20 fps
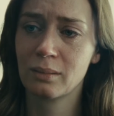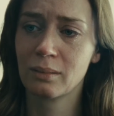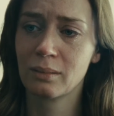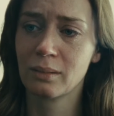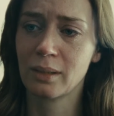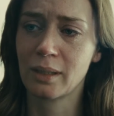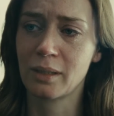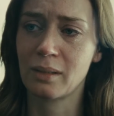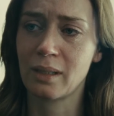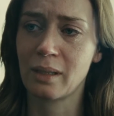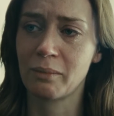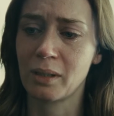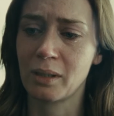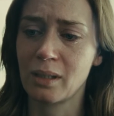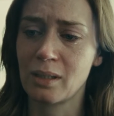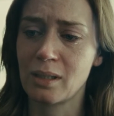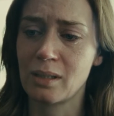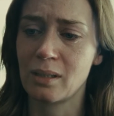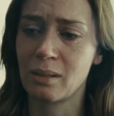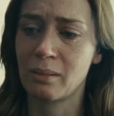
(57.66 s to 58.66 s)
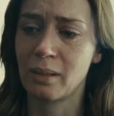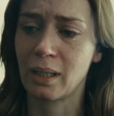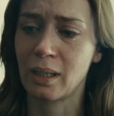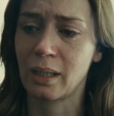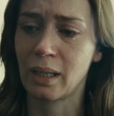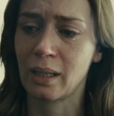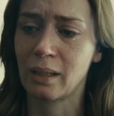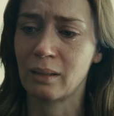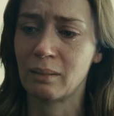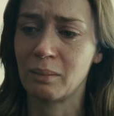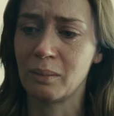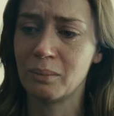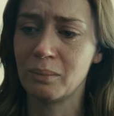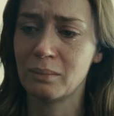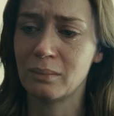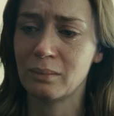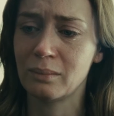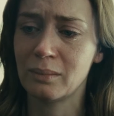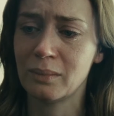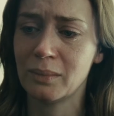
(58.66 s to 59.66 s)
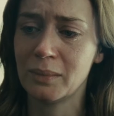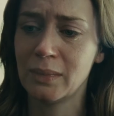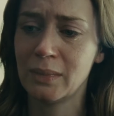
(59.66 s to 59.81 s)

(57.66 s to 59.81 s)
I was drawn in by the female